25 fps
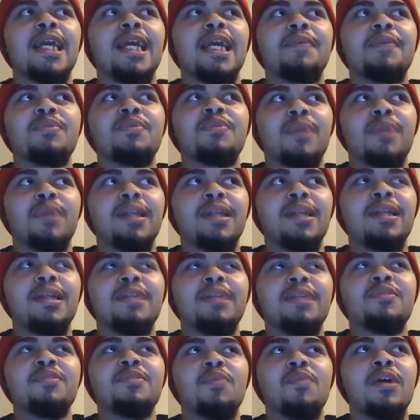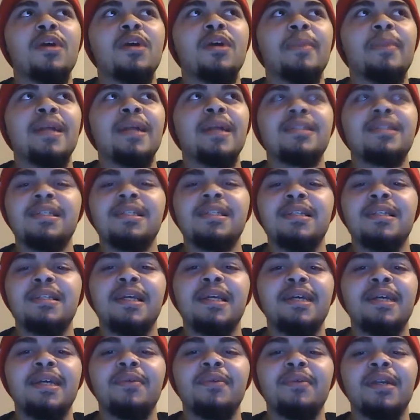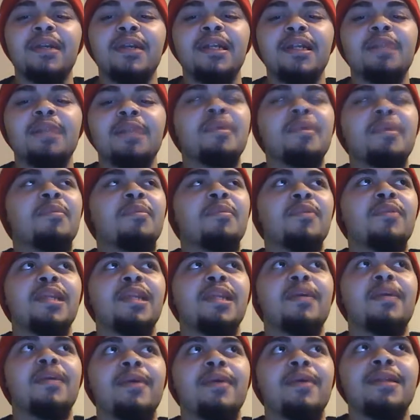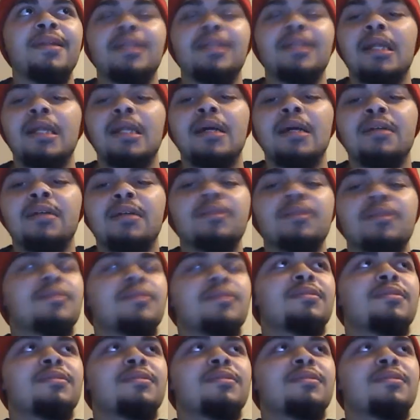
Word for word: he was running he was walking backstage naked and running into people and then he ran into Lana.